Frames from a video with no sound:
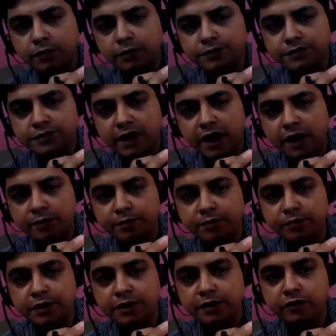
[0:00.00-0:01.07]
slapped
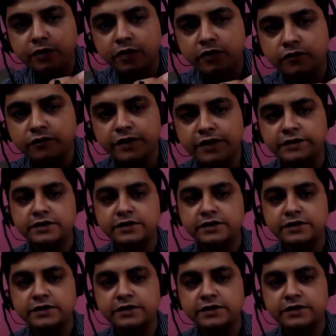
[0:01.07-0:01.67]
me on face.